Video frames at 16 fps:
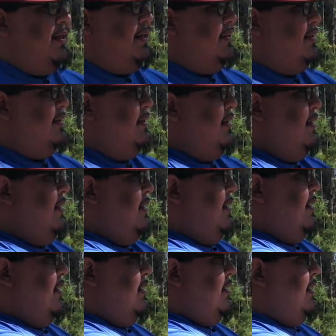these
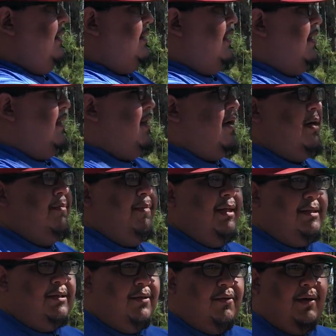garden
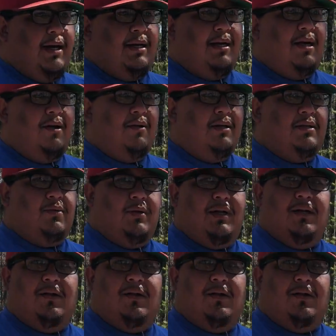beds go right down into a